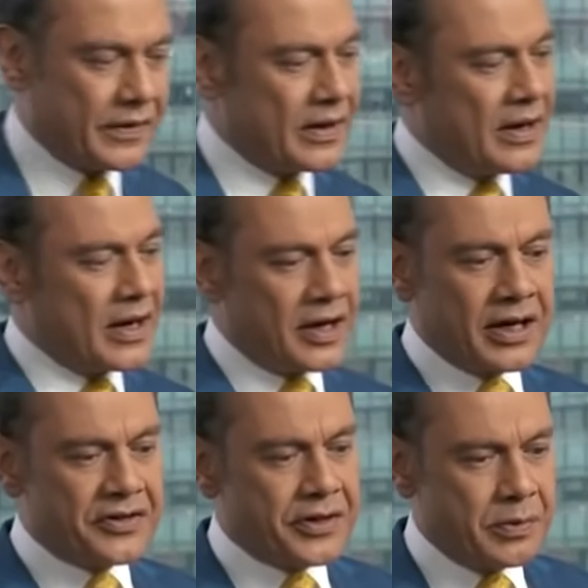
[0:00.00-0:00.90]
of a, a,
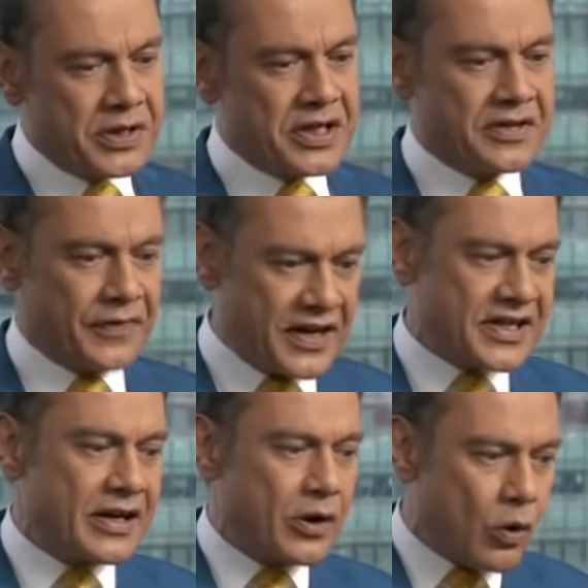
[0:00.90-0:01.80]
country which is
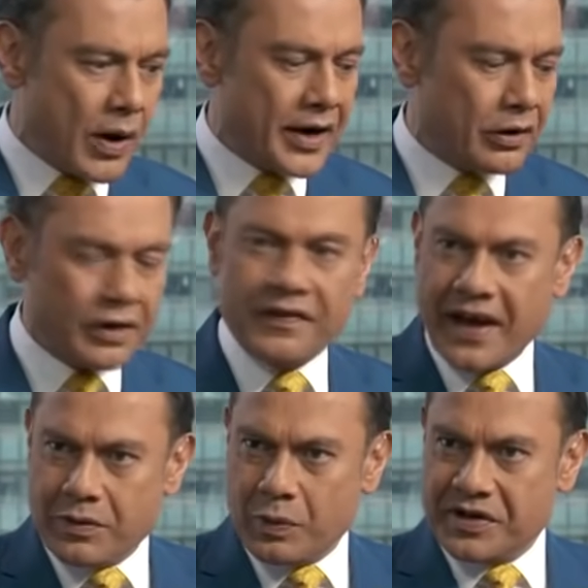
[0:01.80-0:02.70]
facing quite a lot of
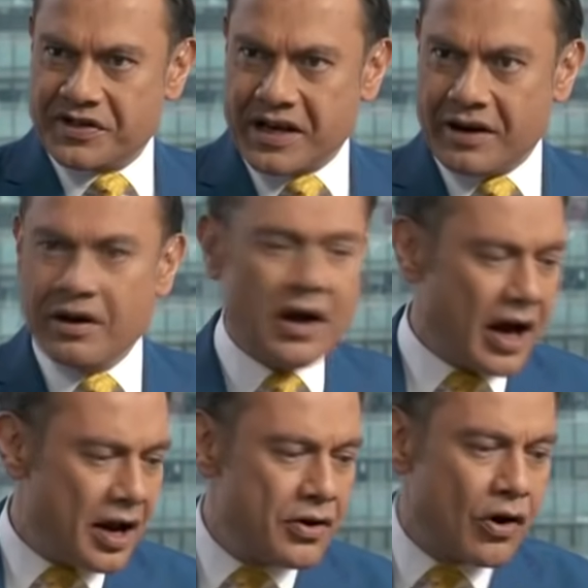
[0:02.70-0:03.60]
headwinds now,
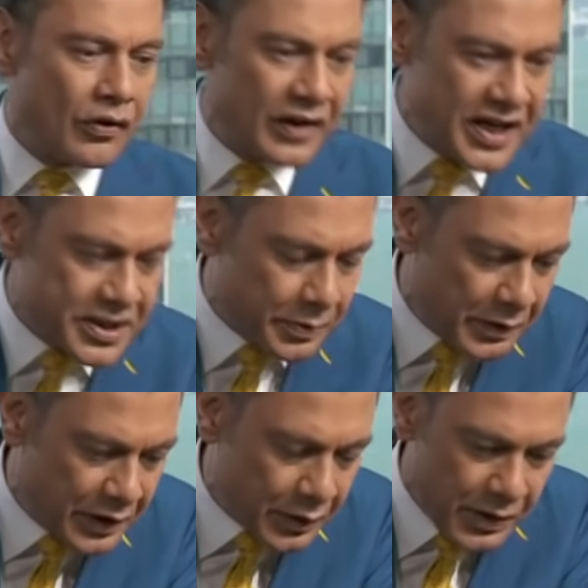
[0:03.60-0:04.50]
uh, not least
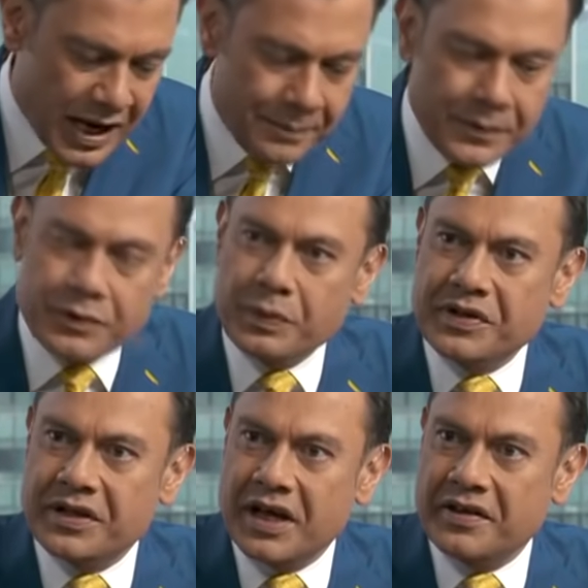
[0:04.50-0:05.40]
when we look at what happened
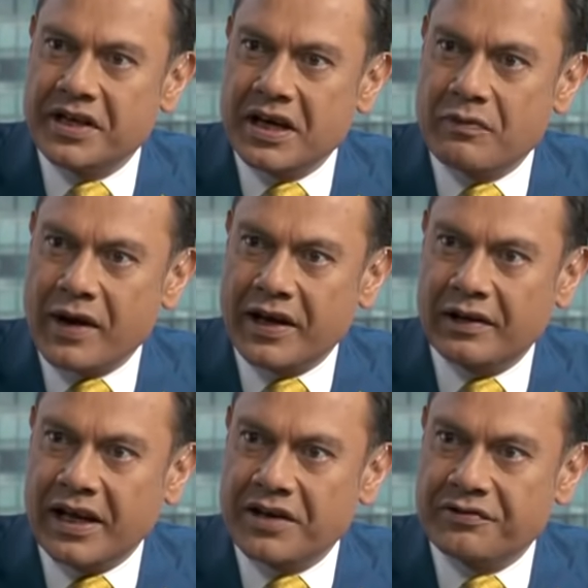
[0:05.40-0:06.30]
with uh, the
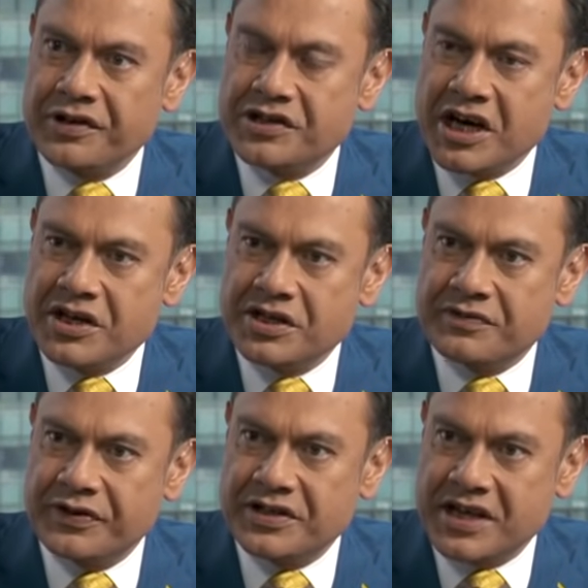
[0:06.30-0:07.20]
regulatory
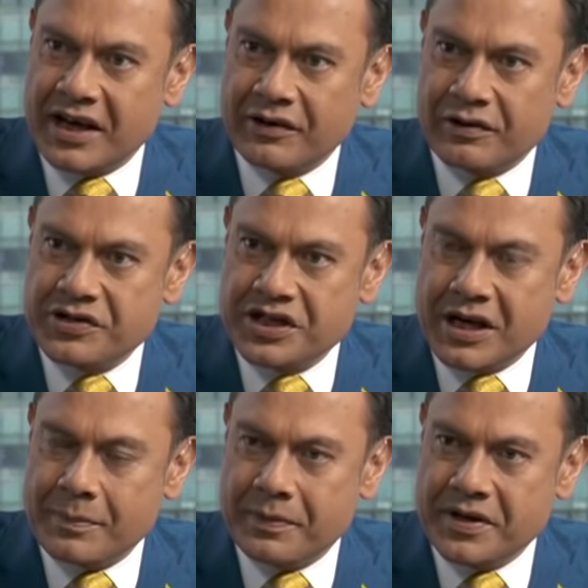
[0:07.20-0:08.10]
changes for technology
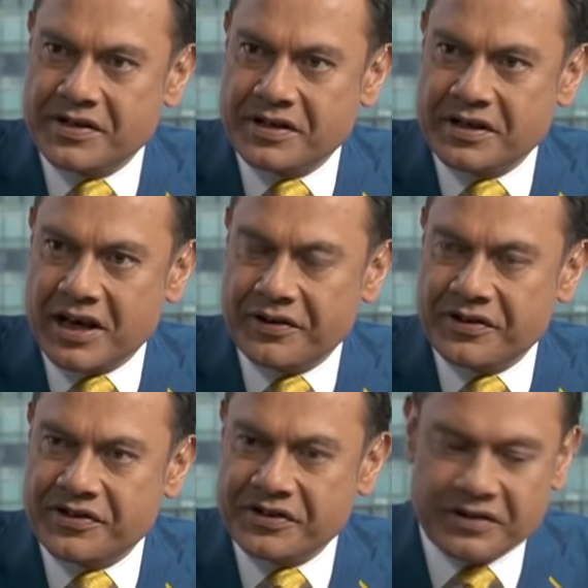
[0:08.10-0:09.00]
companies and
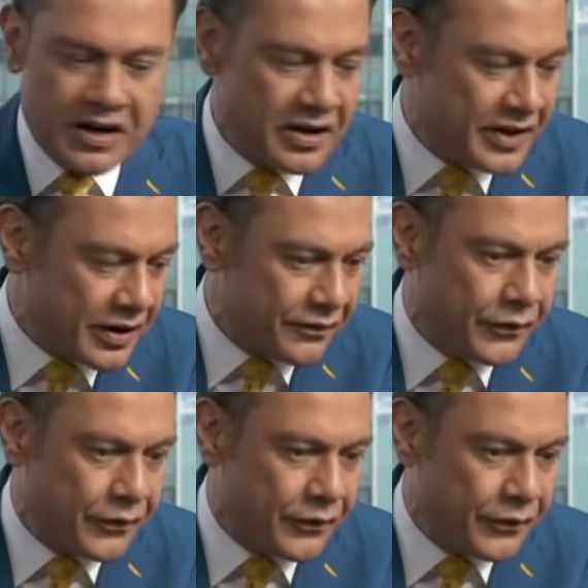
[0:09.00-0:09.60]
others, and then,